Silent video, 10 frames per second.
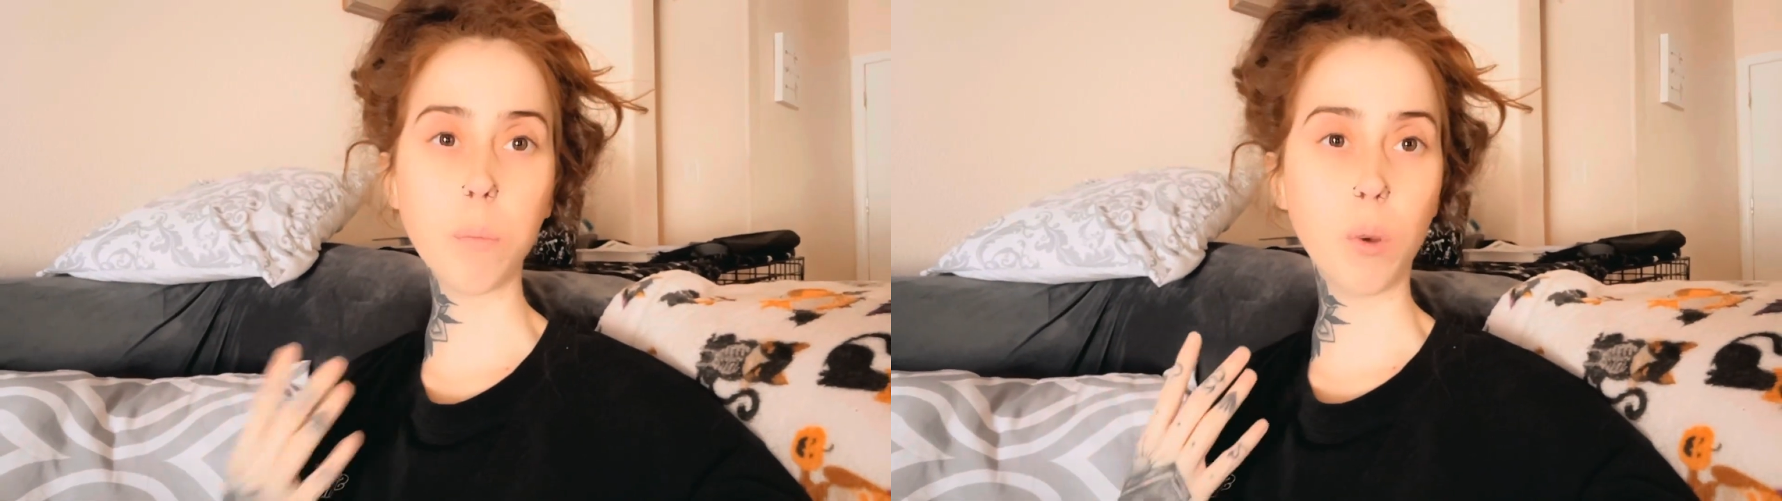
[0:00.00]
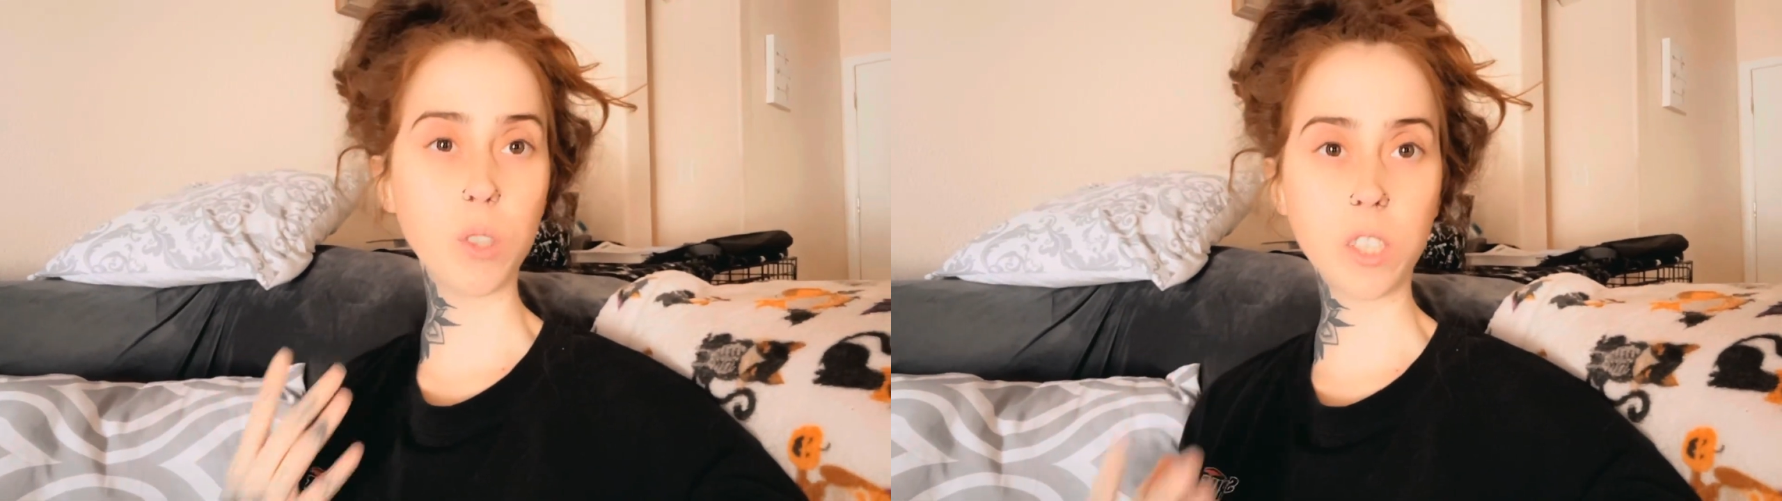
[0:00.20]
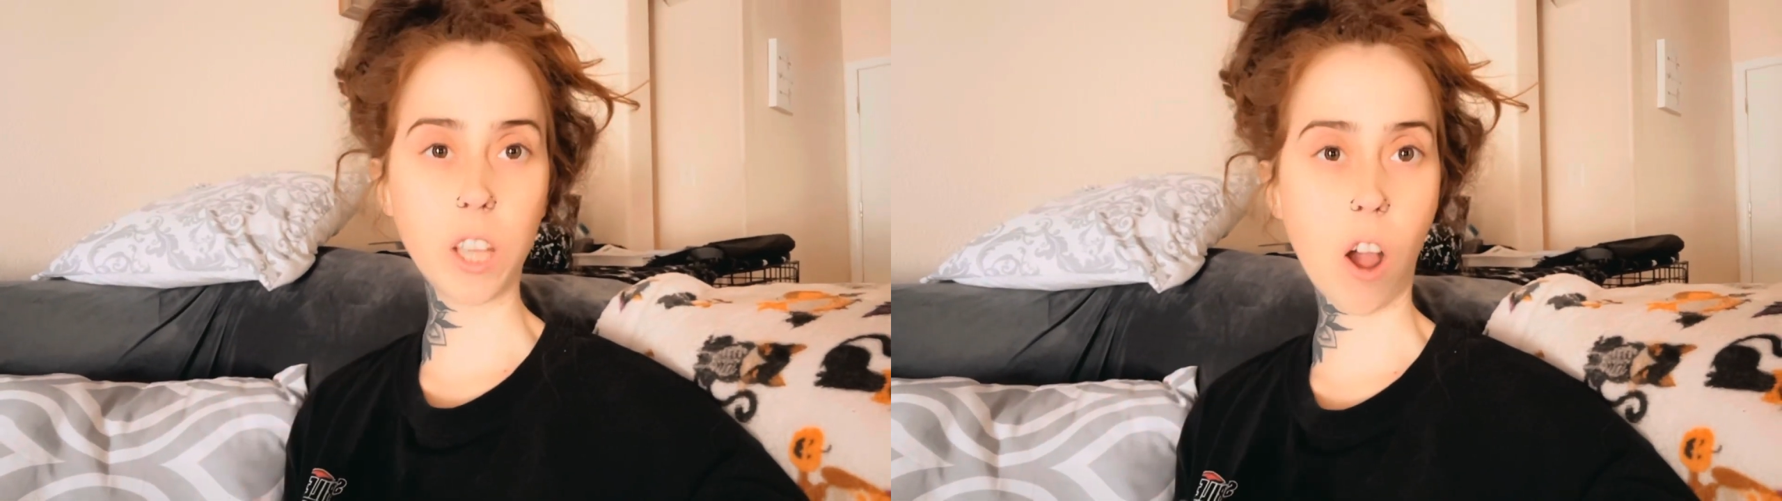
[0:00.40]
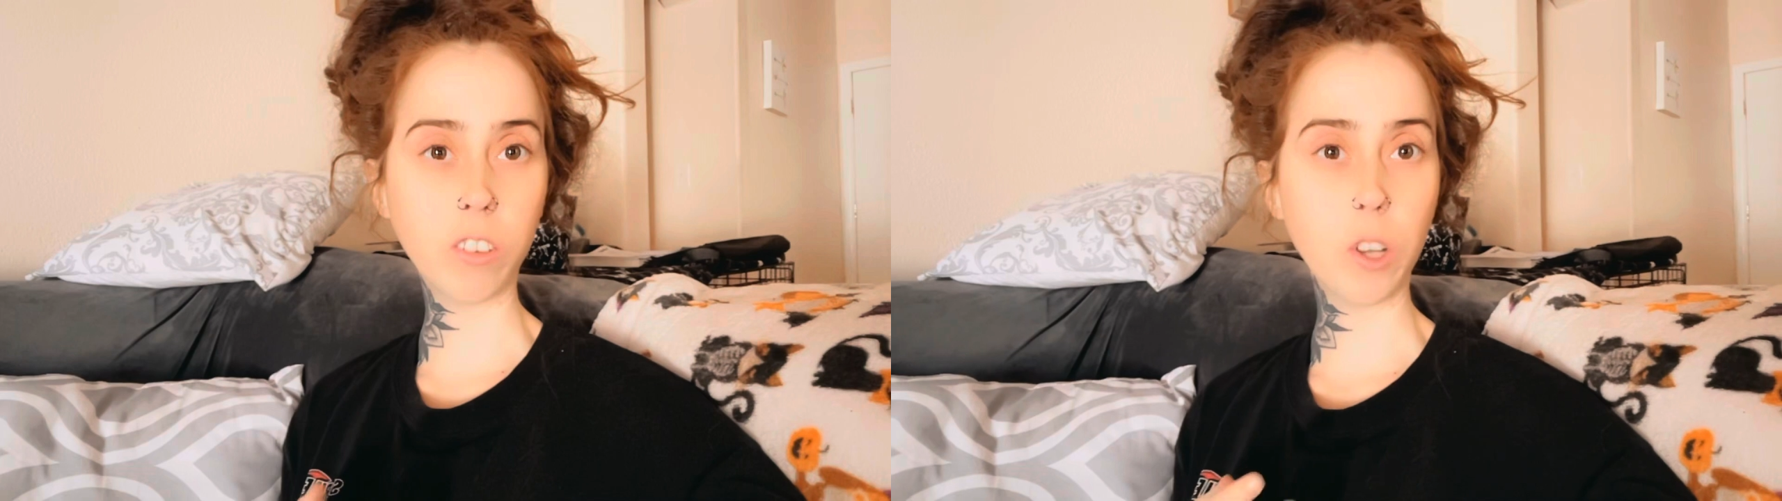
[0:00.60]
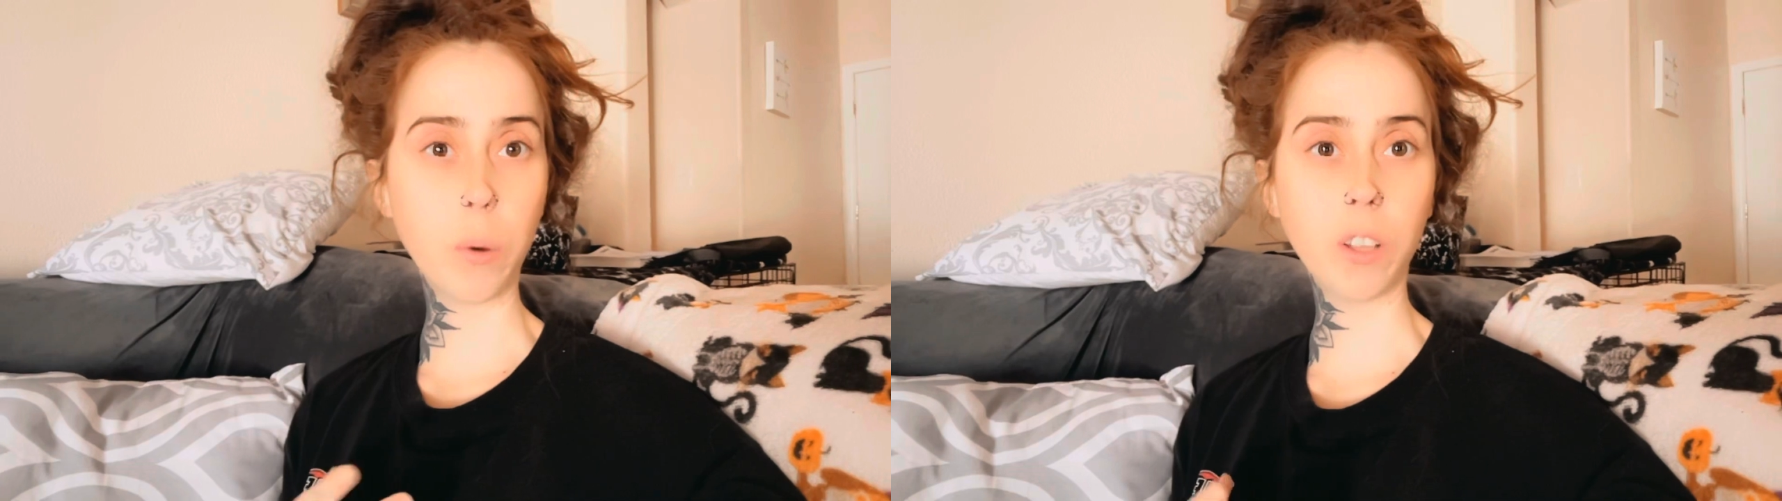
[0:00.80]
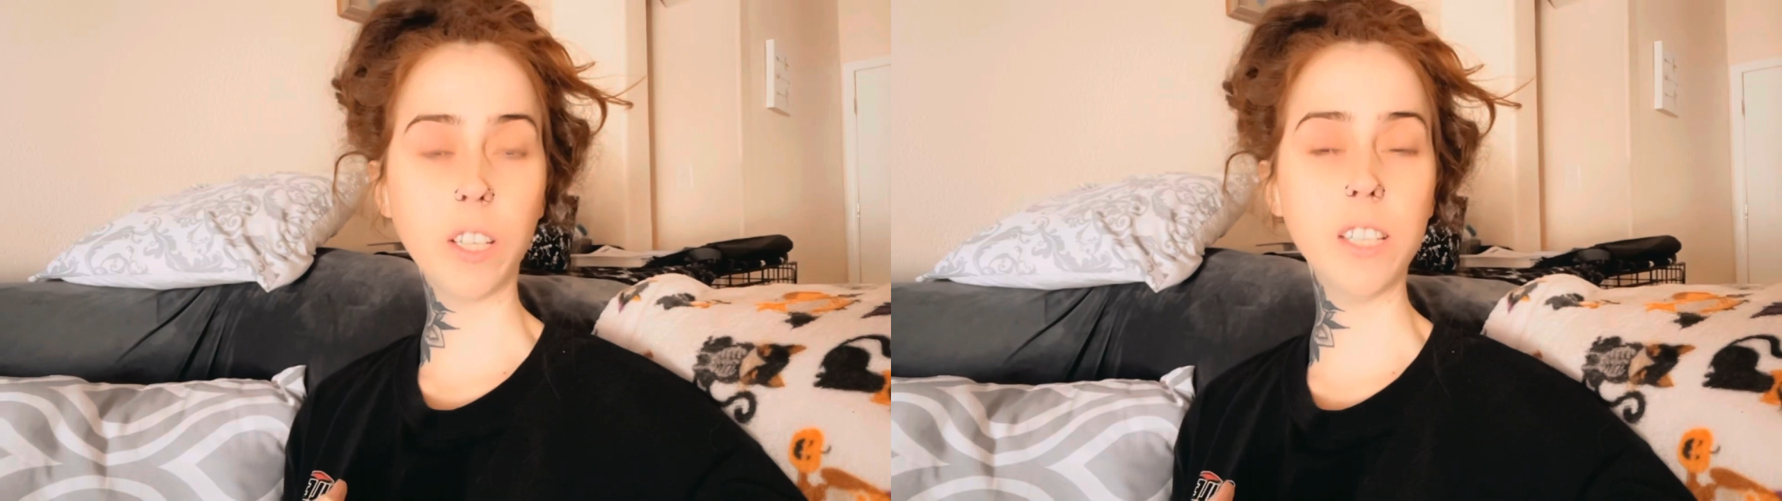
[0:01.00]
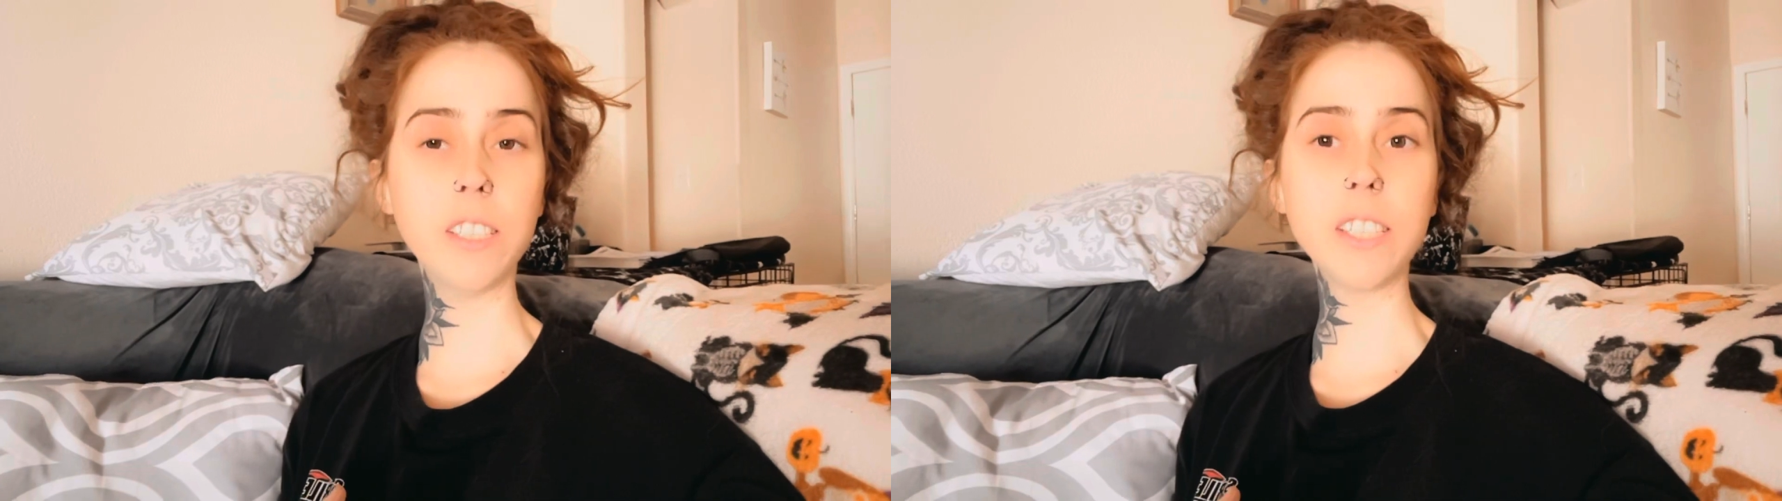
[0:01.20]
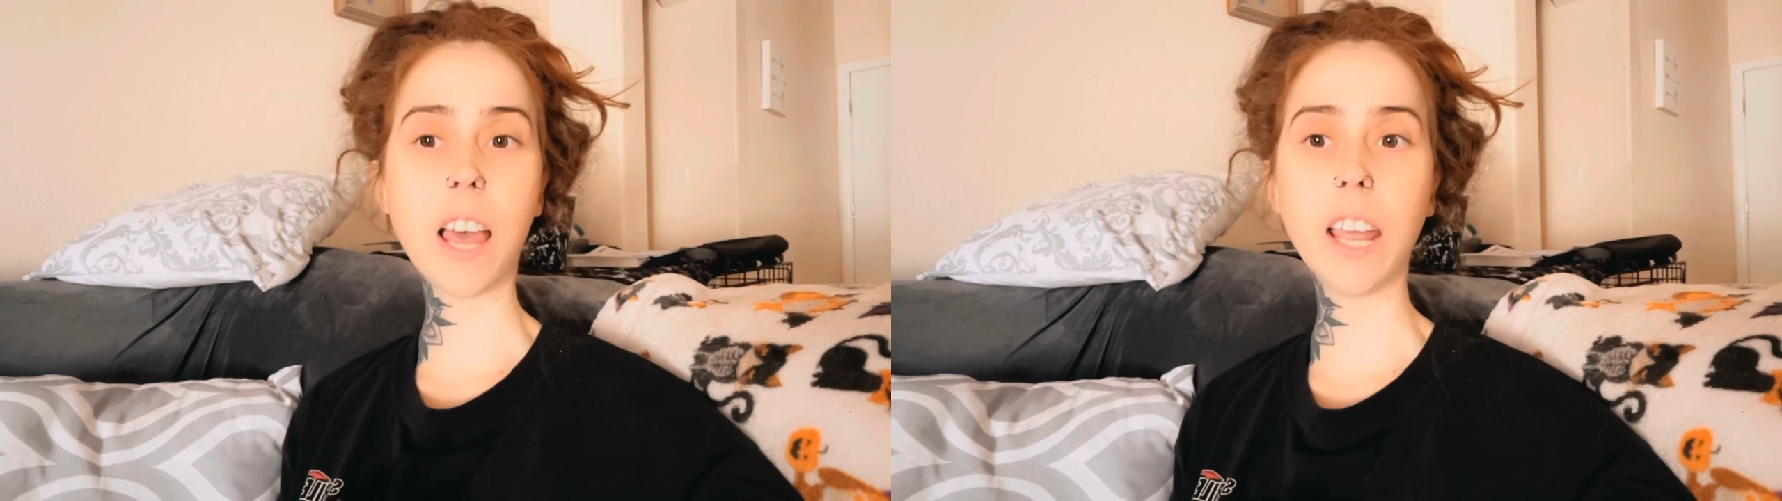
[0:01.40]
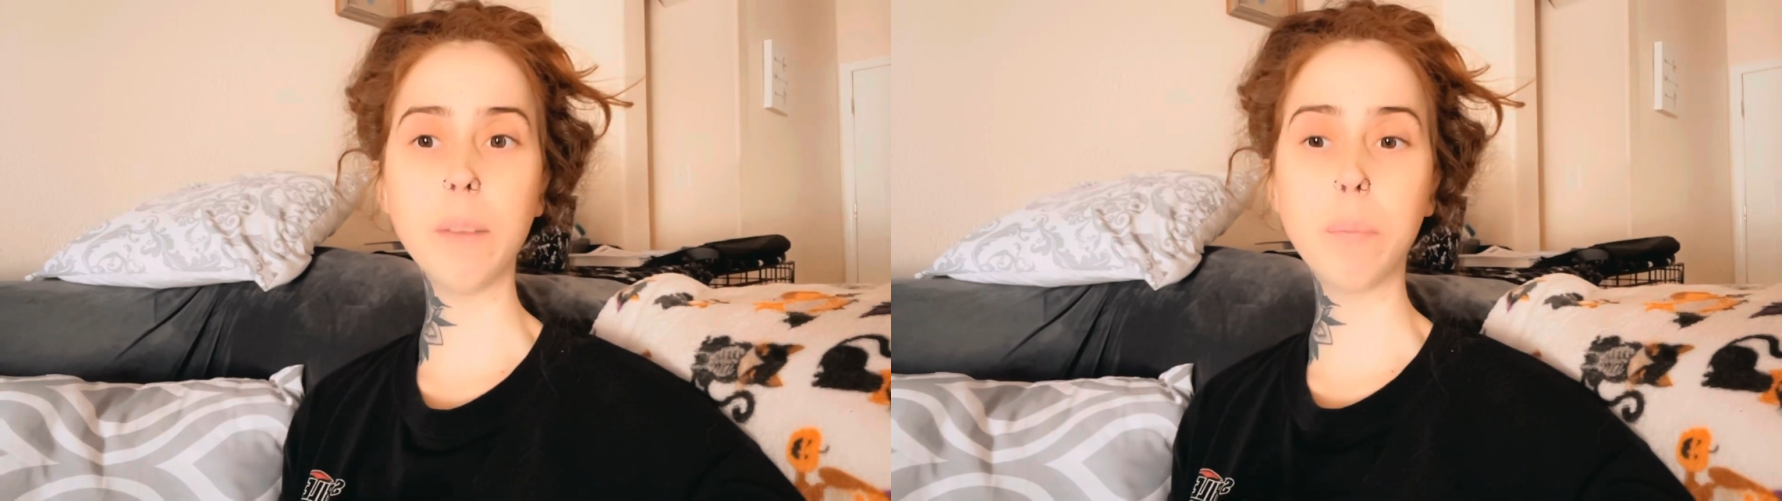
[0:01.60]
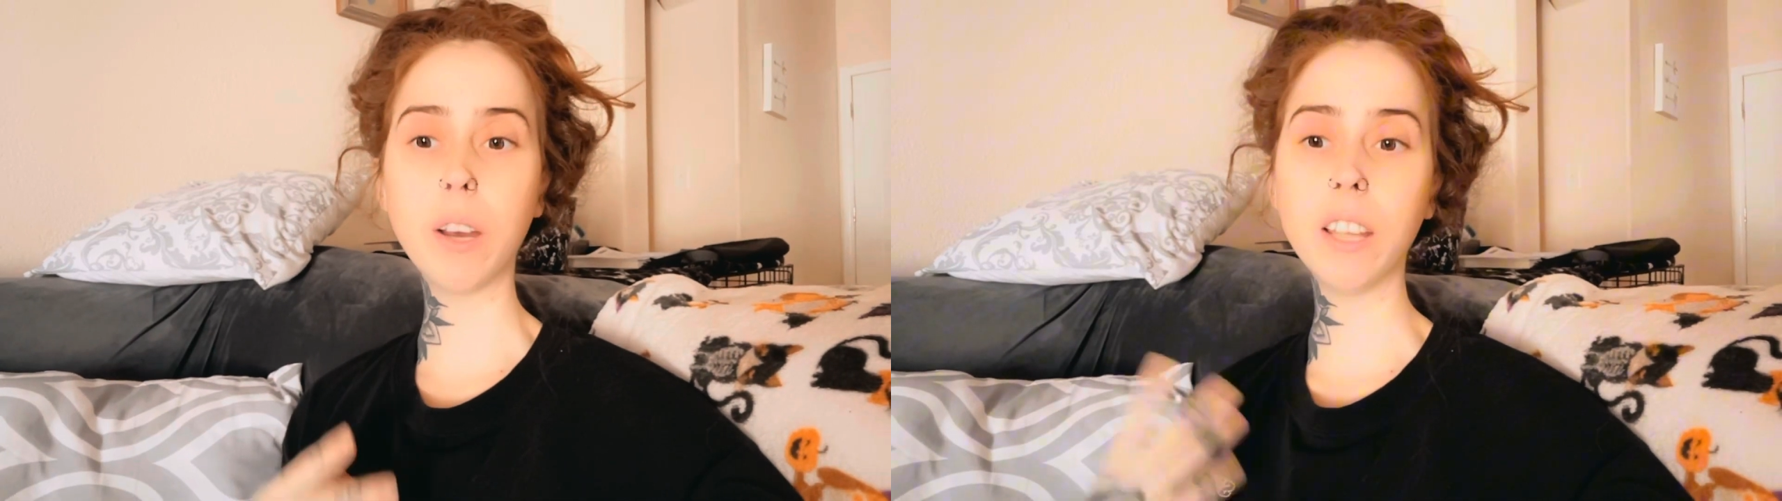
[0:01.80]
mostly hollow on the
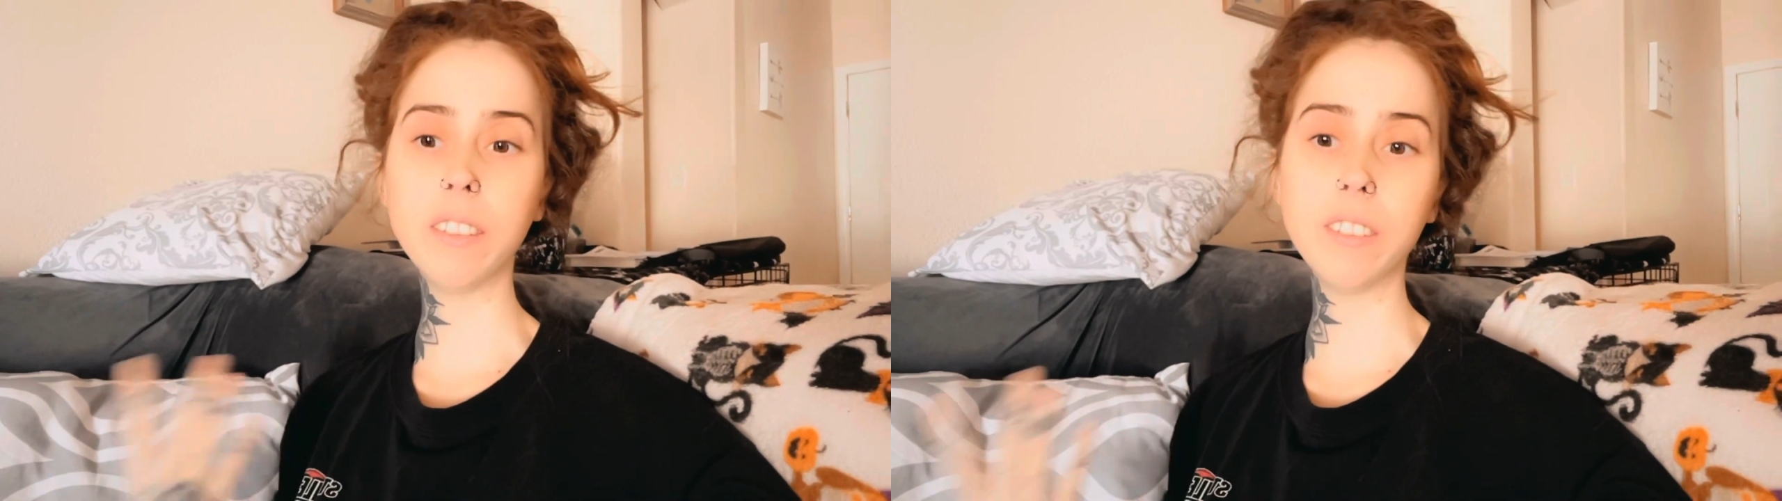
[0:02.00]
inside, but